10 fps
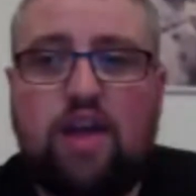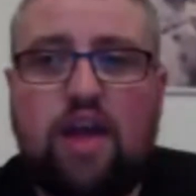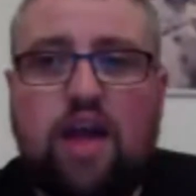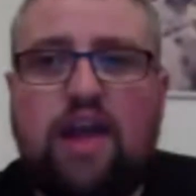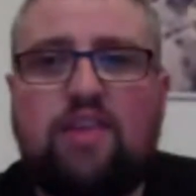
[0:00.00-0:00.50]

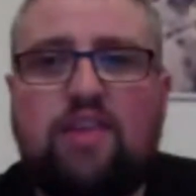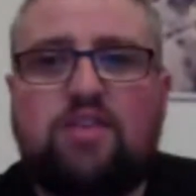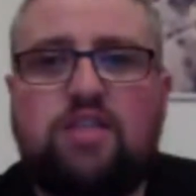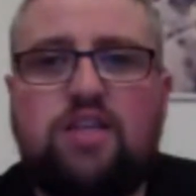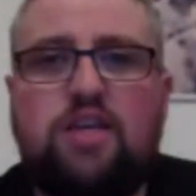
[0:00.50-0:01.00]
I either
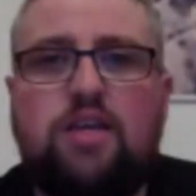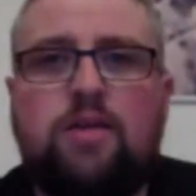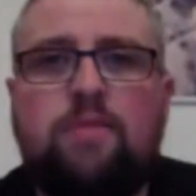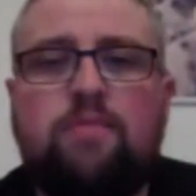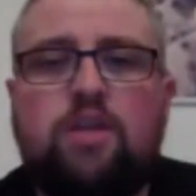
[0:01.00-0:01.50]
see
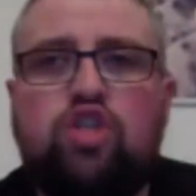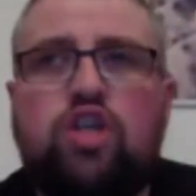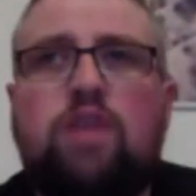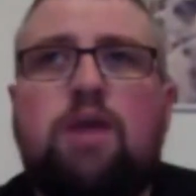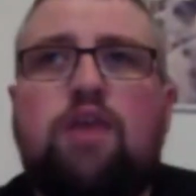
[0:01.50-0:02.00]
Jake
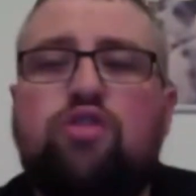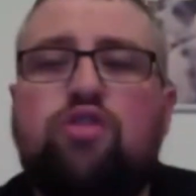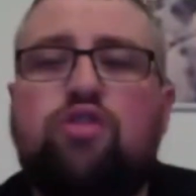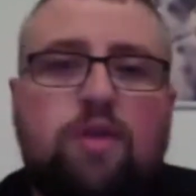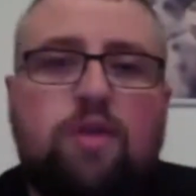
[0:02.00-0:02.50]
Matthews
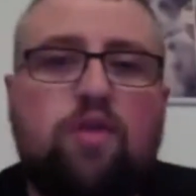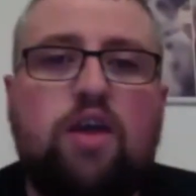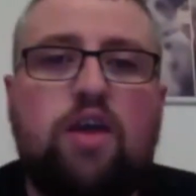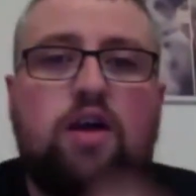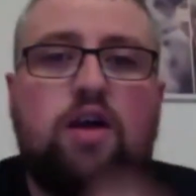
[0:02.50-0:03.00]
coming out
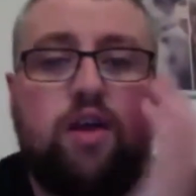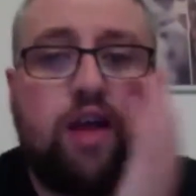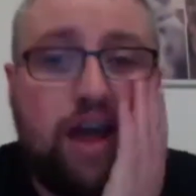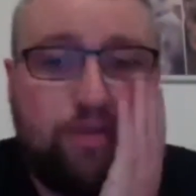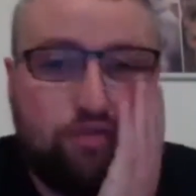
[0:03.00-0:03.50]
here
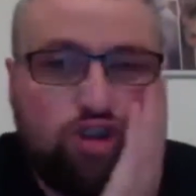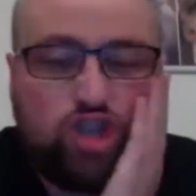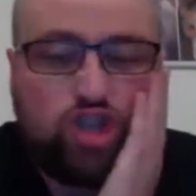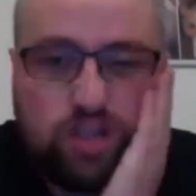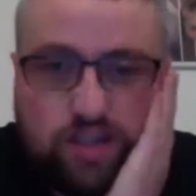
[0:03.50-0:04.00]
and
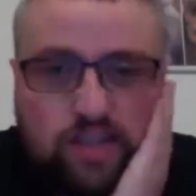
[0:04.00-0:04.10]
rushing